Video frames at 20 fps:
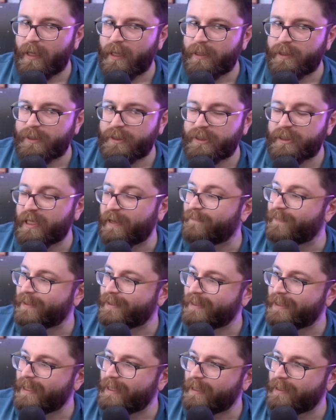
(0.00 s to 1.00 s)

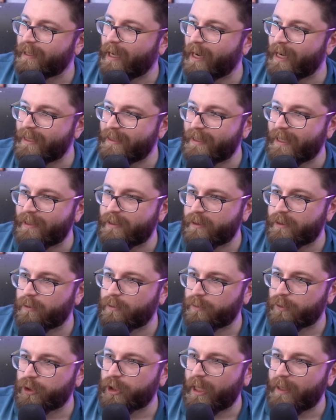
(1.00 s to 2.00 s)
17
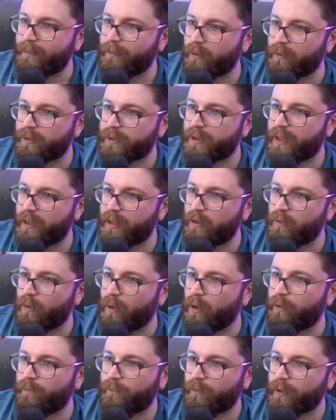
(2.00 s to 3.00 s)
identical chambers that you
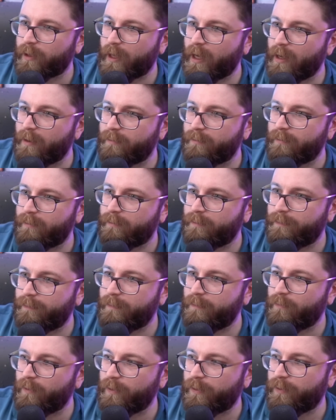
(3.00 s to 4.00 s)
overcome
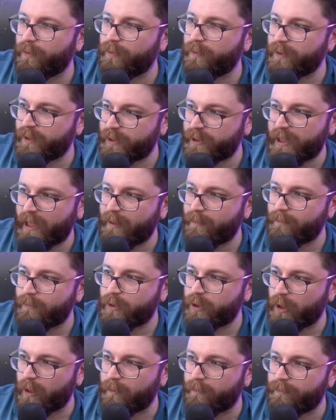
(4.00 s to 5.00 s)
with the same
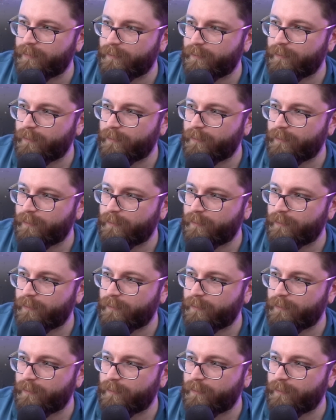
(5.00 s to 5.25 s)
jump